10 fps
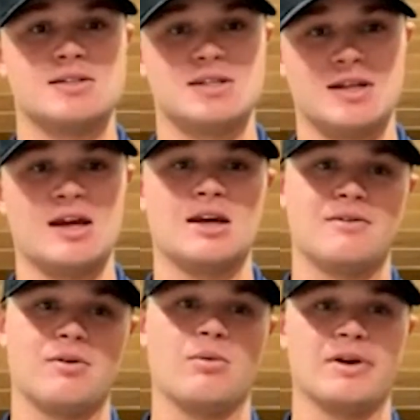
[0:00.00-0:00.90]
today
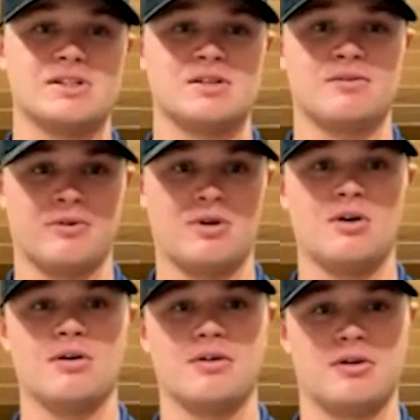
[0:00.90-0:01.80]
if it wasn't for
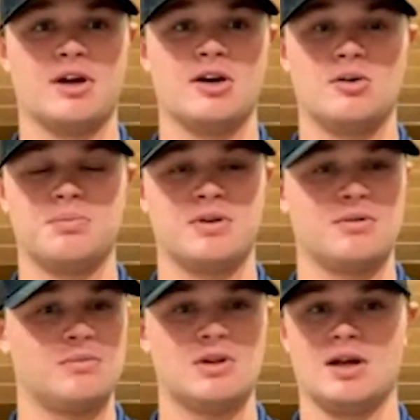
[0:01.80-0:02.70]
all their help and
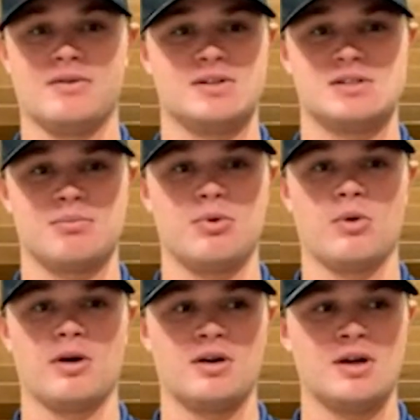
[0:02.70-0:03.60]
love and
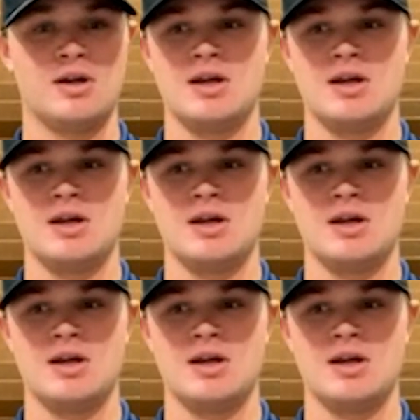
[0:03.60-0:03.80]
support.